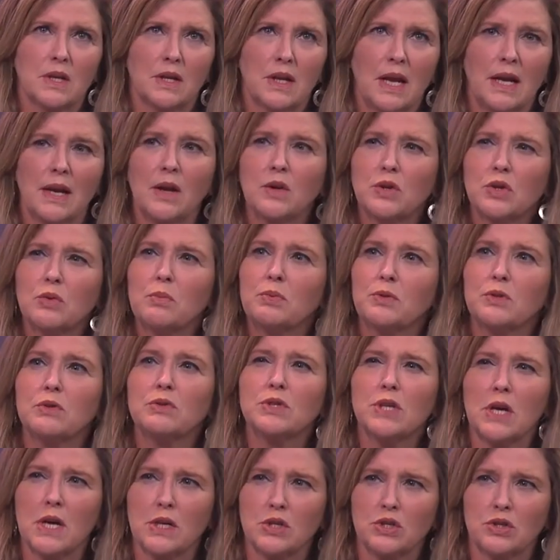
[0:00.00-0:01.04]
and i know you
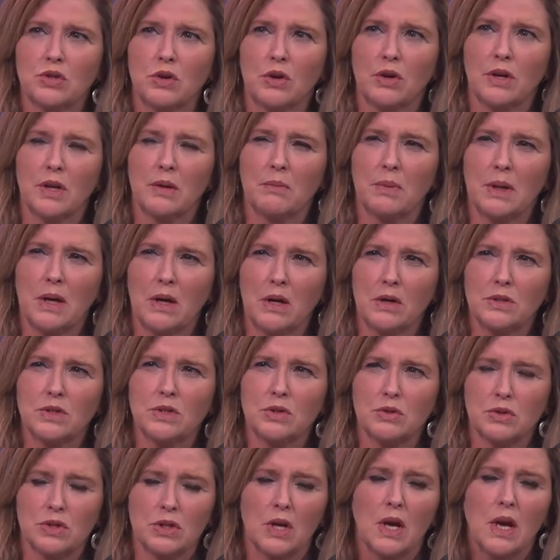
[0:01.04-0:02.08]
you touched on it but
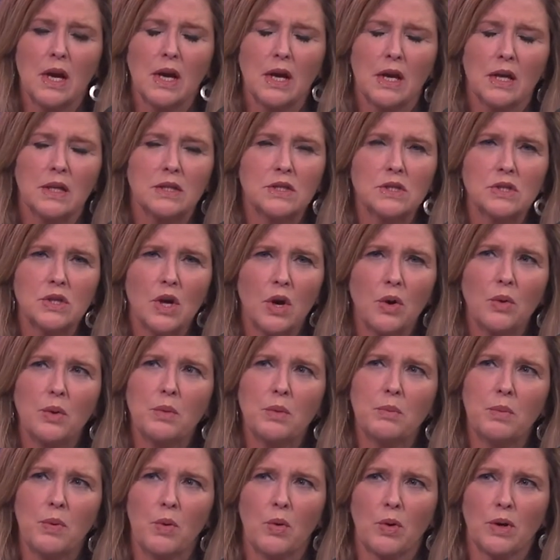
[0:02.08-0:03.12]
also mm-hmm. it's, it's, so
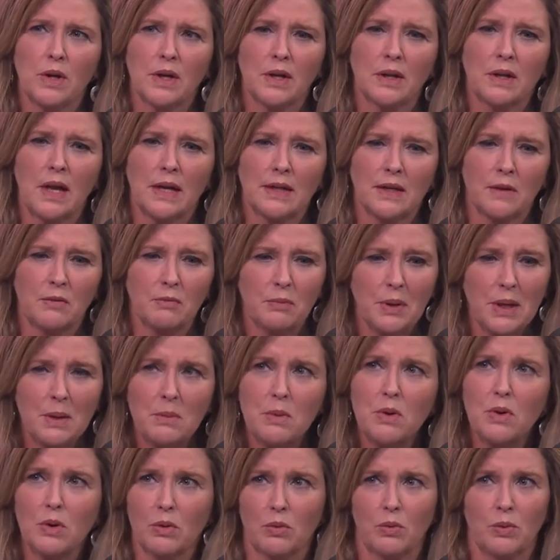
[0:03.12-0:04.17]
important like if
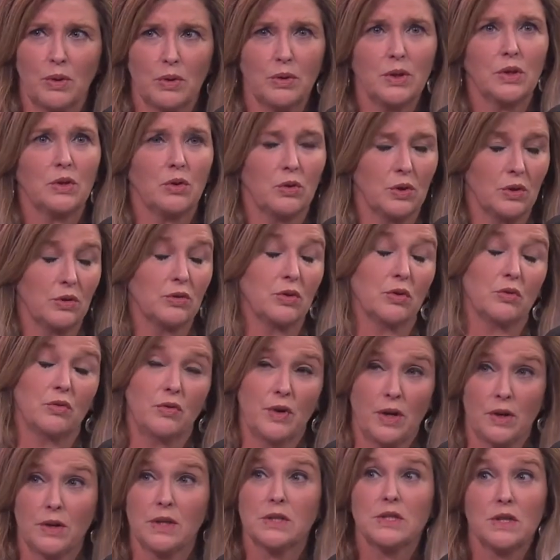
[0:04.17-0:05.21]
people are really going through
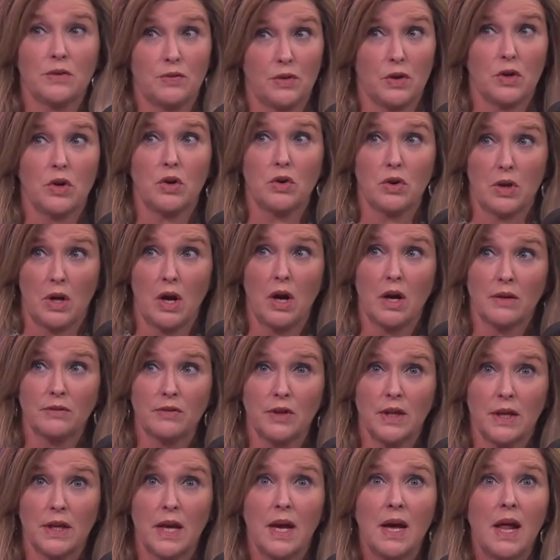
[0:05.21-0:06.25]
very difficult
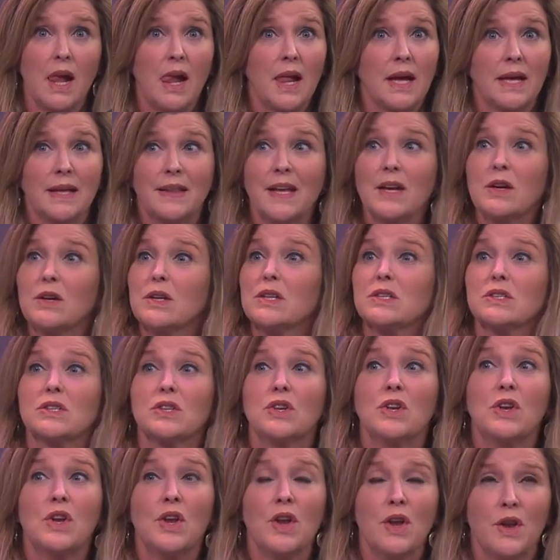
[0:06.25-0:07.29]
conflict there is
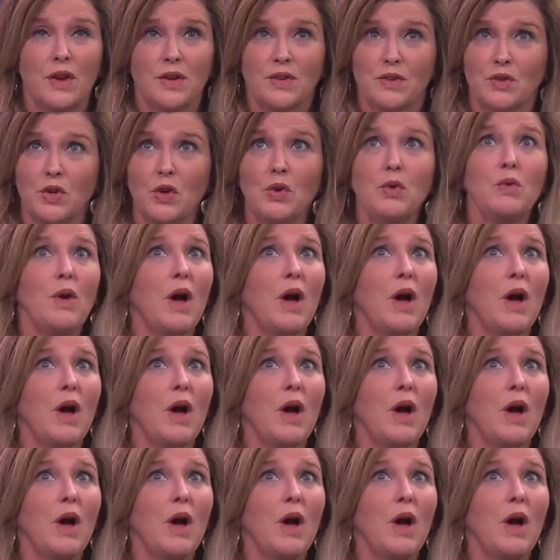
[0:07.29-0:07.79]
n- do